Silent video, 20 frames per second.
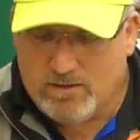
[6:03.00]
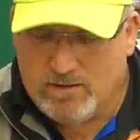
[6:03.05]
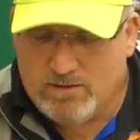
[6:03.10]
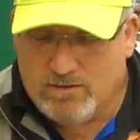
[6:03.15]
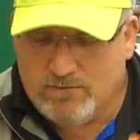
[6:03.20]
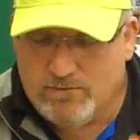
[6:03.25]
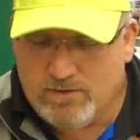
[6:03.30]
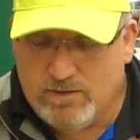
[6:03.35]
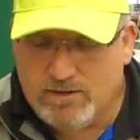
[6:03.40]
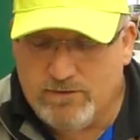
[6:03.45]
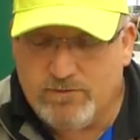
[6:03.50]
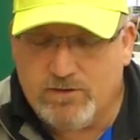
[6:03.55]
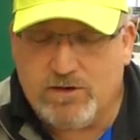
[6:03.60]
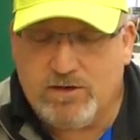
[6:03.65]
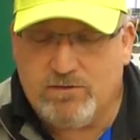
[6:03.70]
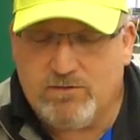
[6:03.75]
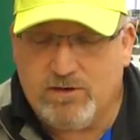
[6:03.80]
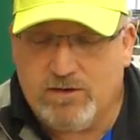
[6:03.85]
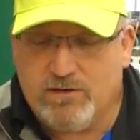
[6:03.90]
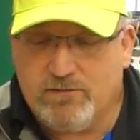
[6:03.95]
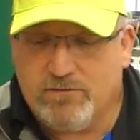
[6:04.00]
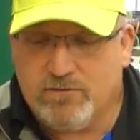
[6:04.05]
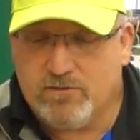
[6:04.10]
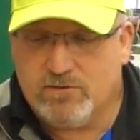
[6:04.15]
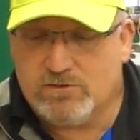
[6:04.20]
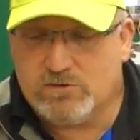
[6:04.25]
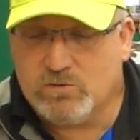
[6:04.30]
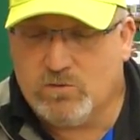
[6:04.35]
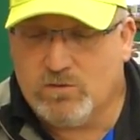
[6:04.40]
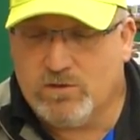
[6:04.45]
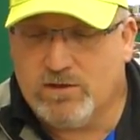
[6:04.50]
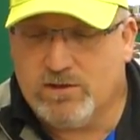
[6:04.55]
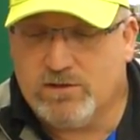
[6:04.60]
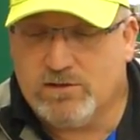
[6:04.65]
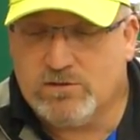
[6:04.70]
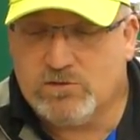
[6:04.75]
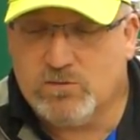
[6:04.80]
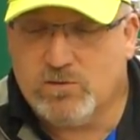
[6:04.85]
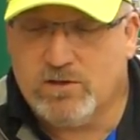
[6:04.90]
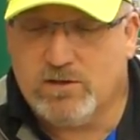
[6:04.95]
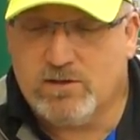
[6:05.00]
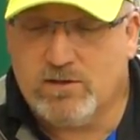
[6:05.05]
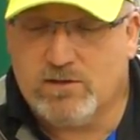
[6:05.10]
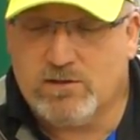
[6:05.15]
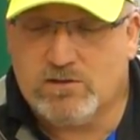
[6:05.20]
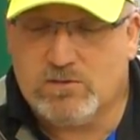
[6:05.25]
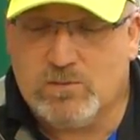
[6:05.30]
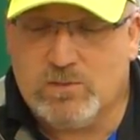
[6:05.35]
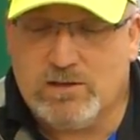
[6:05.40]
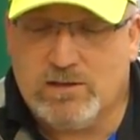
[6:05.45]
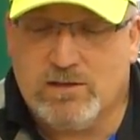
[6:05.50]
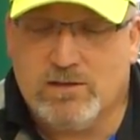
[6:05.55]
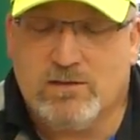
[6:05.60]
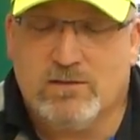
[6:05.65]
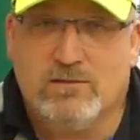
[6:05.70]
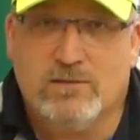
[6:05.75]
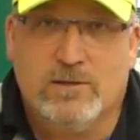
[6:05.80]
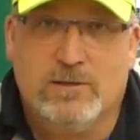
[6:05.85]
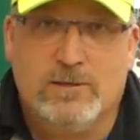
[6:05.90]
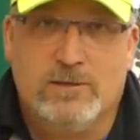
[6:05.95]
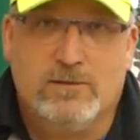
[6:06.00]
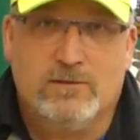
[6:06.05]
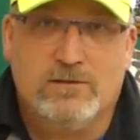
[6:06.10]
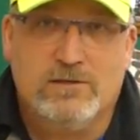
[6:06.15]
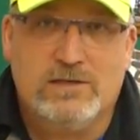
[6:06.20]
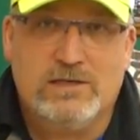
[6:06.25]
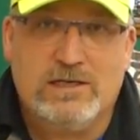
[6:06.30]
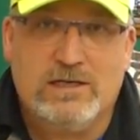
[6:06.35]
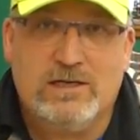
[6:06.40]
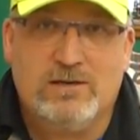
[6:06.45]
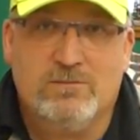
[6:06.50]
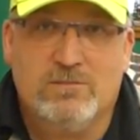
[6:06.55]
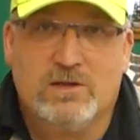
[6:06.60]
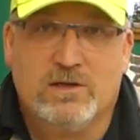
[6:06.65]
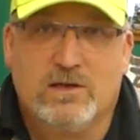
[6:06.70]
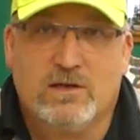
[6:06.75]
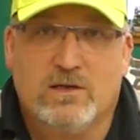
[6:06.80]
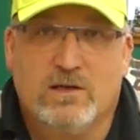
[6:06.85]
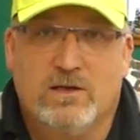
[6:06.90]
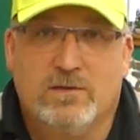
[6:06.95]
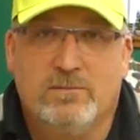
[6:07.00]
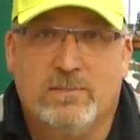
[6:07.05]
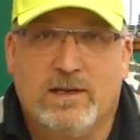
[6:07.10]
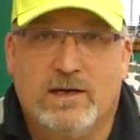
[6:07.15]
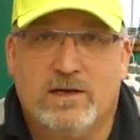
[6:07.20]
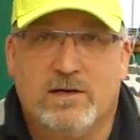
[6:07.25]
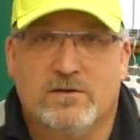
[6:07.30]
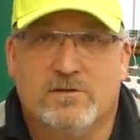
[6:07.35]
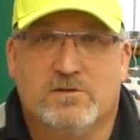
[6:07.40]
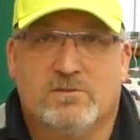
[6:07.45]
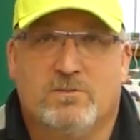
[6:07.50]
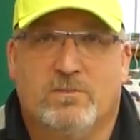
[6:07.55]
The very, very, very first one is what has been deemed the Clubmaker's